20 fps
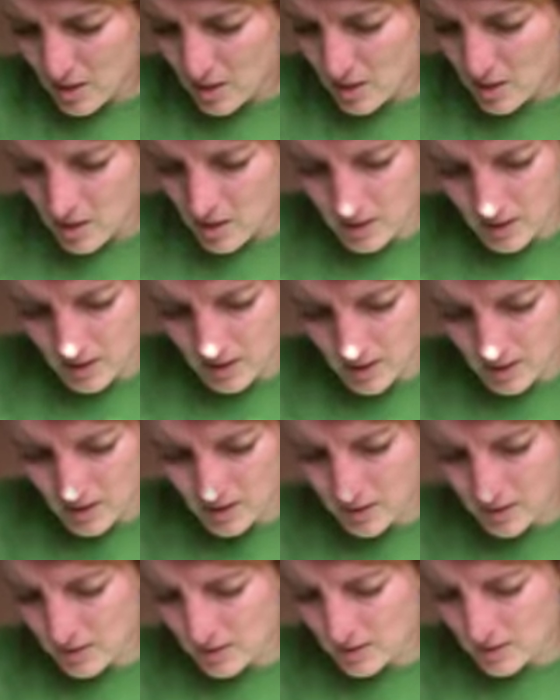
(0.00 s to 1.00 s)

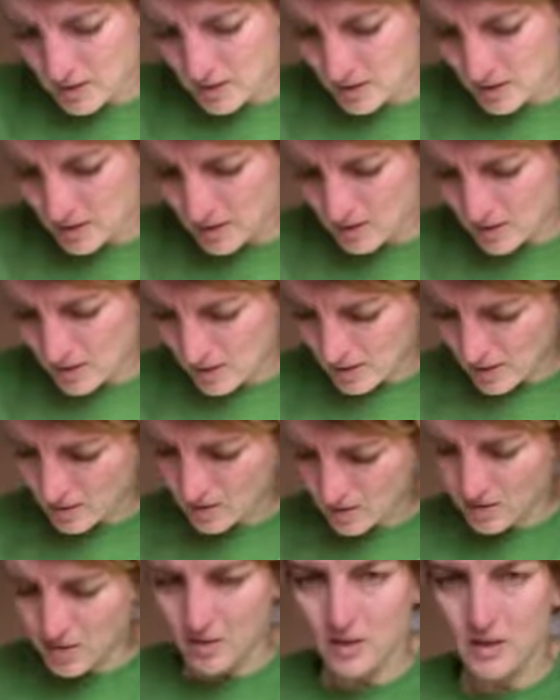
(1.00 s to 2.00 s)
this is
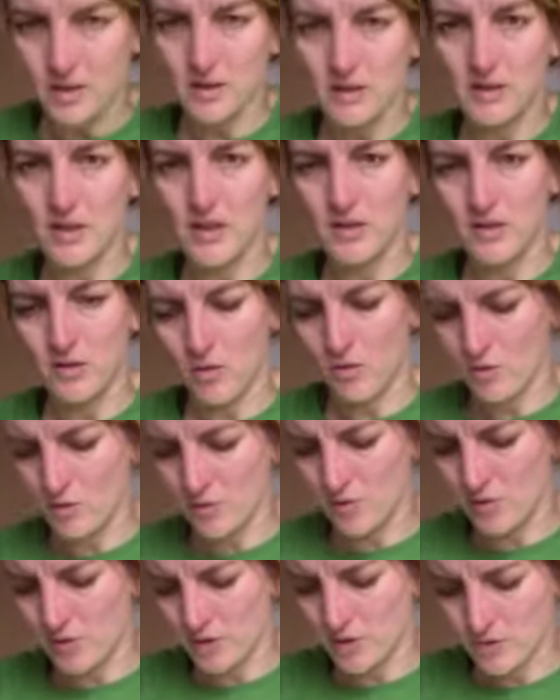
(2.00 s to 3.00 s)
it. There's
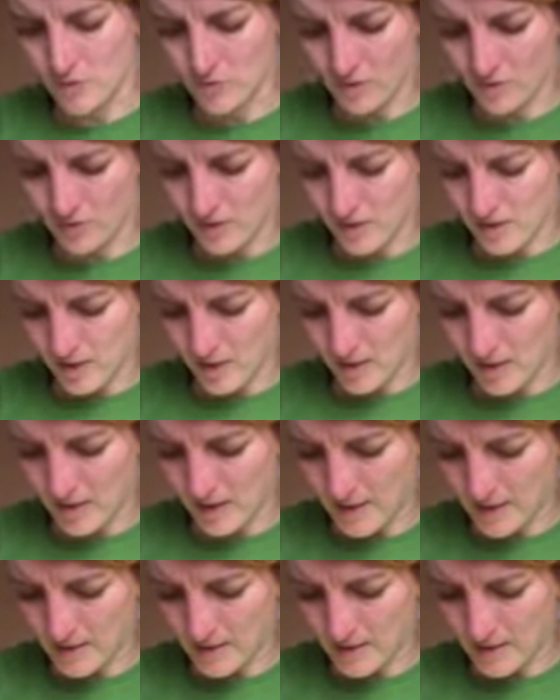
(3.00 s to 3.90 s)
also in the Roxanne a